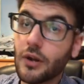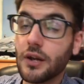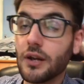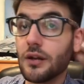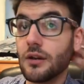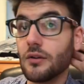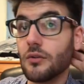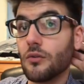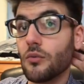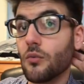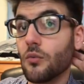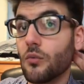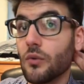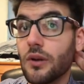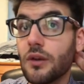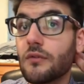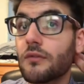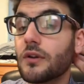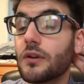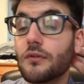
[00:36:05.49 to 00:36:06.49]
and
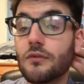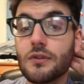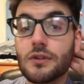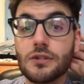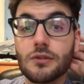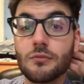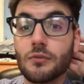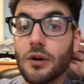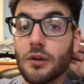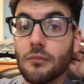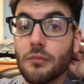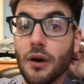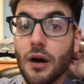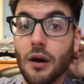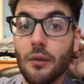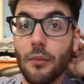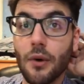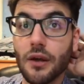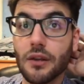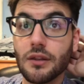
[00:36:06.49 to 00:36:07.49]
even if it's a Mud
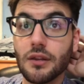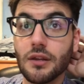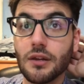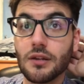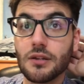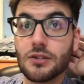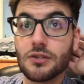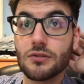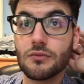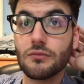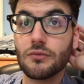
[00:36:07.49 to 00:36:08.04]
Bomb, I think it's,